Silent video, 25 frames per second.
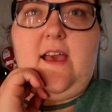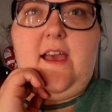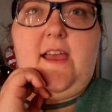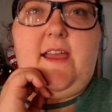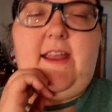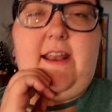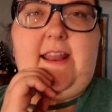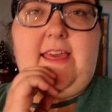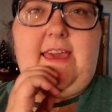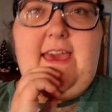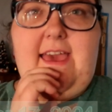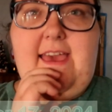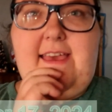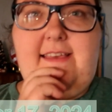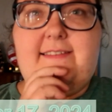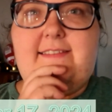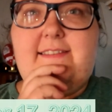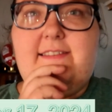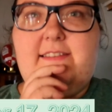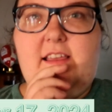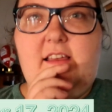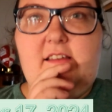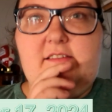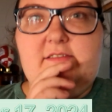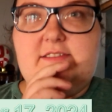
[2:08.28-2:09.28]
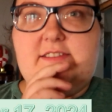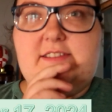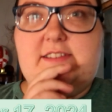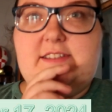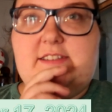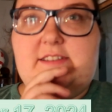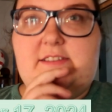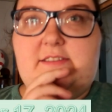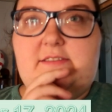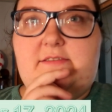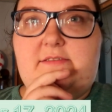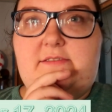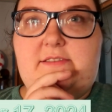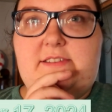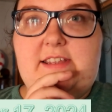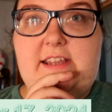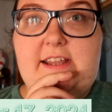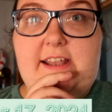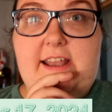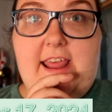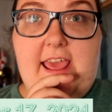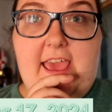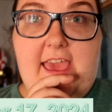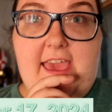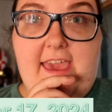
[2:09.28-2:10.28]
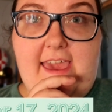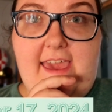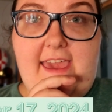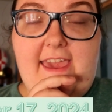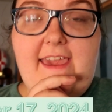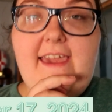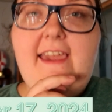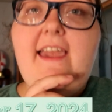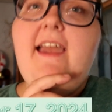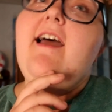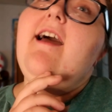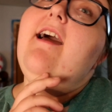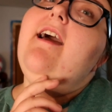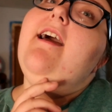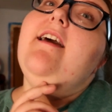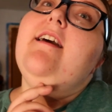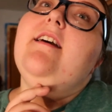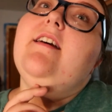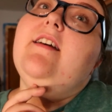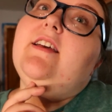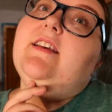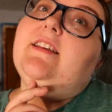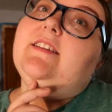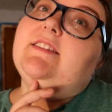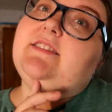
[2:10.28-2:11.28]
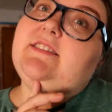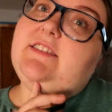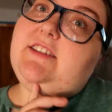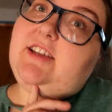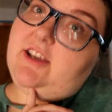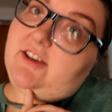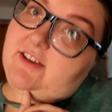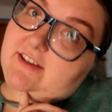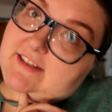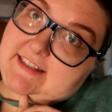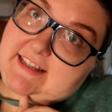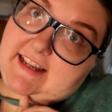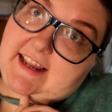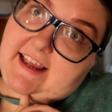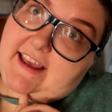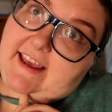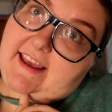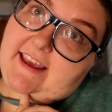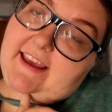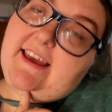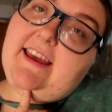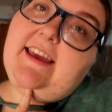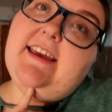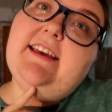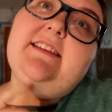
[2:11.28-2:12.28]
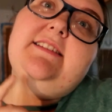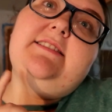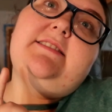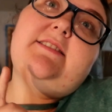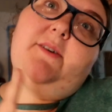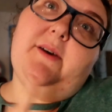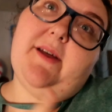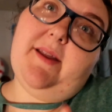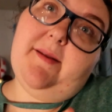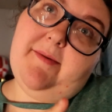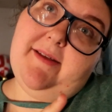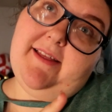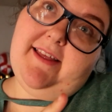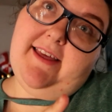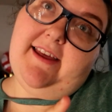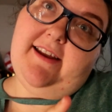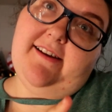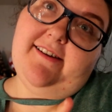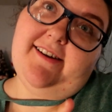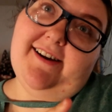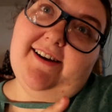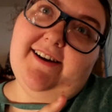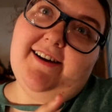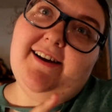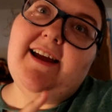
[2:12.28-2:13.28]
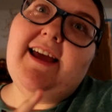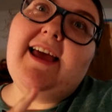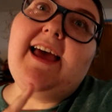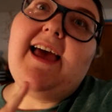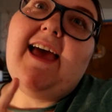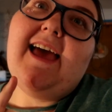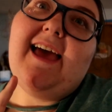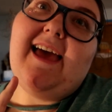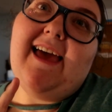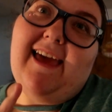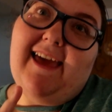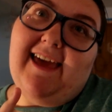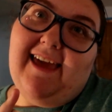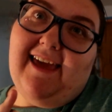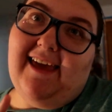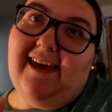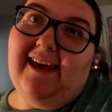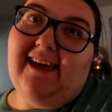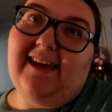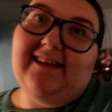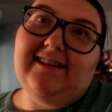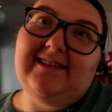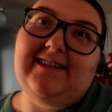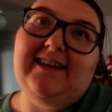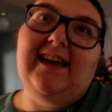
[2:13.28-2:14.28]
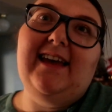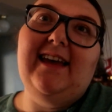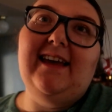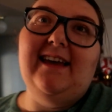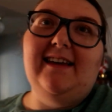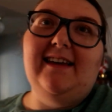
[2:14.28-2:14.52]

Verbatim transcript: Alrighty guys, so today is Tuesday. It's quite a bit later and